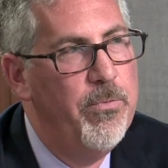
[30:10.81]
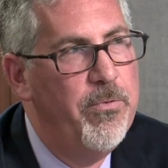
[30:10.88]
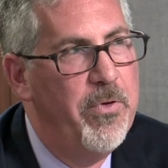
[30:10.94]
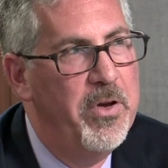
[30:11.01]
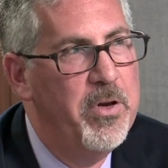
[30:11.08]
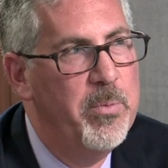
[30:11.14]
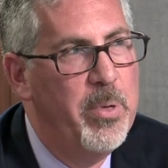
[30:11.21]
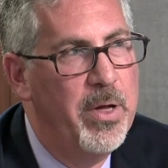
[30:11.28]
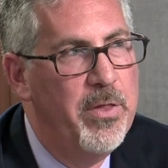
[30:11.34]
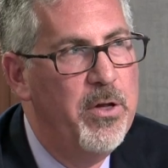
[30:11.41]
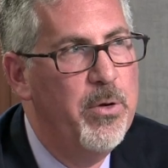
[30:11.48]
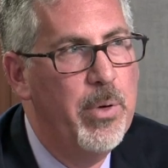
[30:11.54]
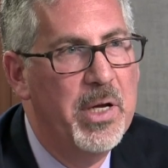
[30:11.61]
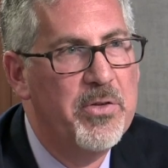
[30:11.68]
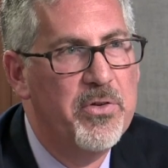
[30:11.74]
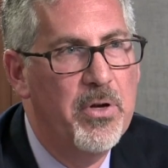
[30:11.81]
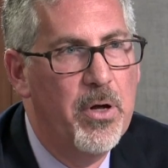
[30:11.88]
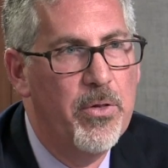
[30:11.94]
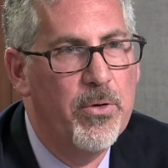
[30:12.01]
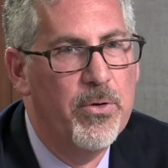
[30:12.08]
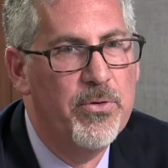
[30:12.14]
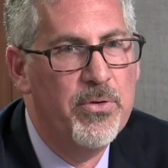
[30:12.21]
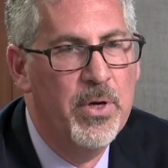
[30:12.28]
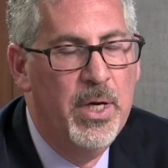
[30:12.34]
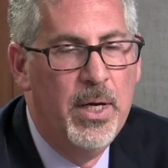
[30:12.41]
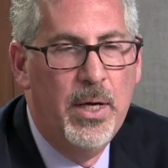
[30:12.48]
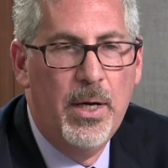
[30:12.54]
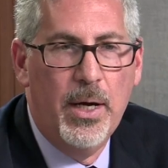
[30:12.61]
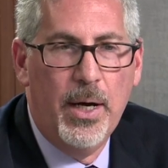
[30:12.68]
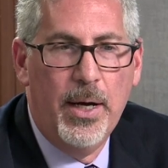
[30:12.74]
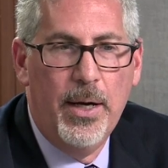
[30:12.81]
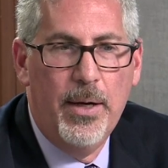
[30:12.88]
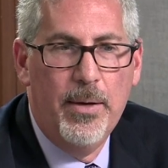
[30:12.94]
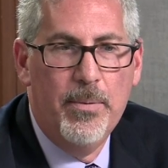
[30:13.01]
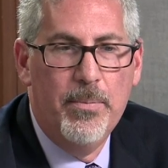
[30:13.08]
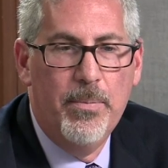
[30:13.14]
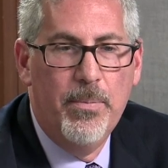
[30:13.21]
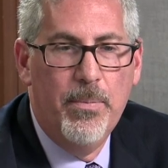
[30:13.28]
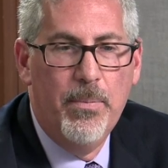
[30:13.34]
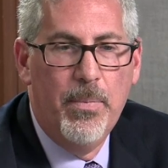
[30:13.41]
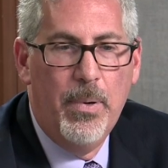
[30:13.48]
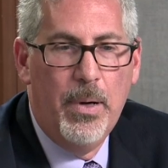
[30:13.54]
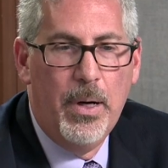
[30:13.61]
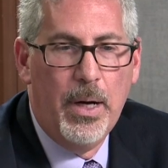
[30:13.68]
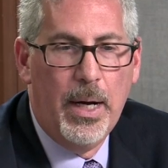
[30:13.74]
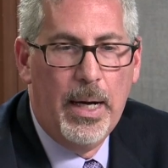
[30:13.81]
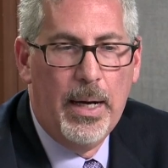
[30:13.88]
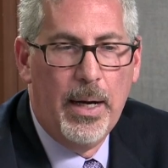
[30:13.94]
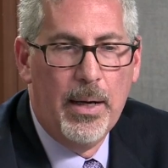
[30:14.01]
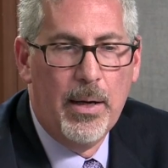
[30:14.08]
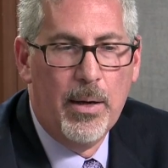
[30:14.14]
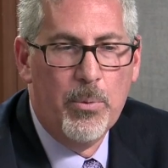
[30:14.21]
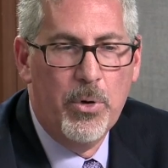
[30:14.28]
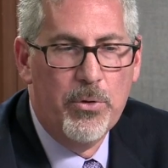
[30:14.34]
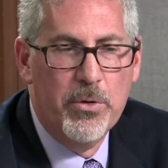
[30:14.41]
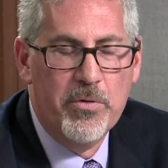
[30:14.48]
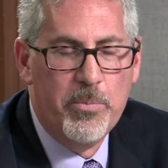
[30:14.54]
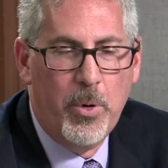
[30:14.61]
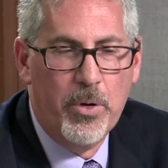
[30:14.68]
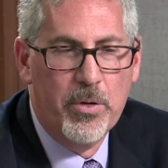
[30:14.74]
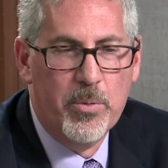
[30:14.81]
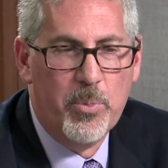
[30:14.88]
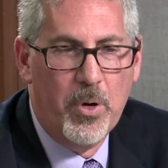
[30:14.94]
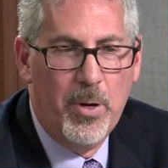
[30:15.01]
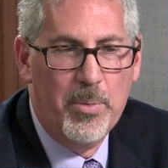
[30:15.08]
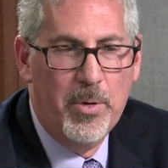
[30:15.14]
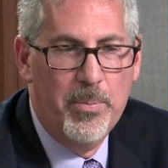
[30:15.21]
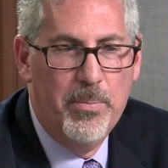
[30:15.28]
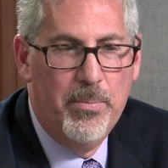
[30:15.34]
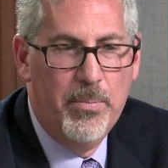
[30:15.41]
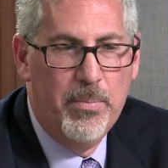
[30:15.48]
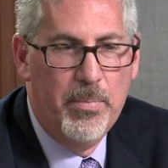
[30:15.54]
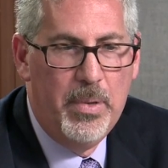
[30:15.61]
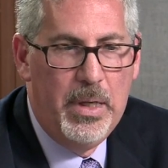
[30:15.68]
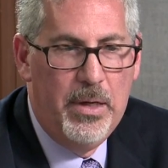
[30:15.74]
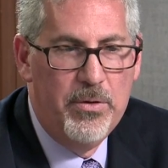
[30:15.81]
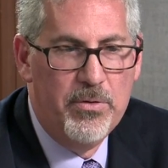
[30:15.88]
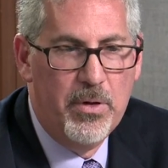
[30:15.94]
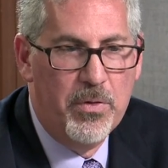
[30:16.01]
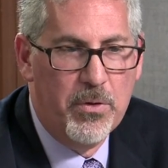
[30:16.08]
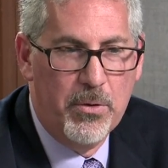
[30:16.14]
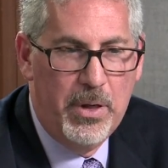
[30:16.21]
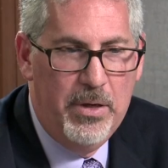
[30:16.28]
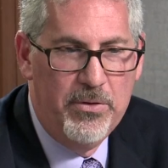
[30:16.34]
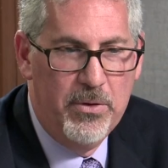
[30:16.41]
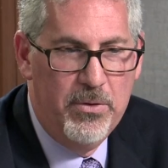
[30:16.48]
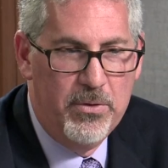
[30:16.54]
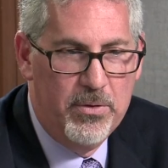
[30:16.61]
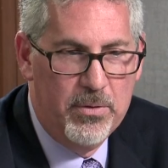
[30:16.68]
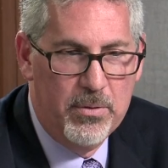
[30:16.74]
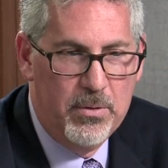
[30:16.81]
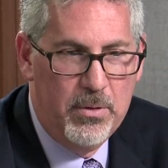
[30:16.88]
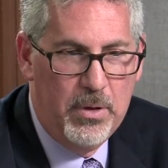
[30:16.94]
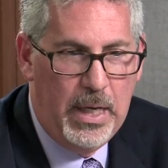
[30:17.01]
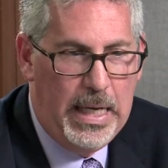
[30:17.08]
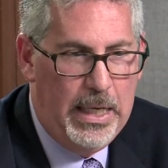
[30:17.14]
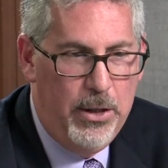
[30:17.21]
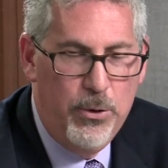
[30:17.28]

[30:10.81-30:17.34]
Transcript: funded by the U.S. and others. I wonder if part of the problem is that there isn't a